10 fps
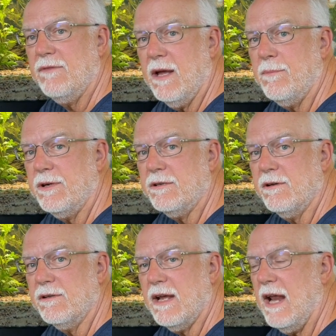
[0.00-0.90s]

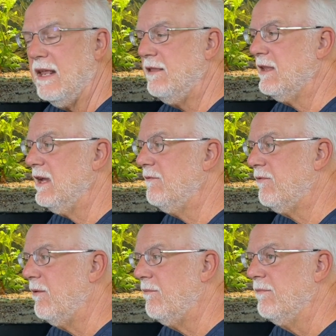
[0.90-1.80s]
temperatures, anything
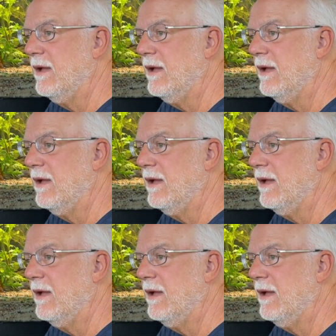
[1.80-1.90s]
from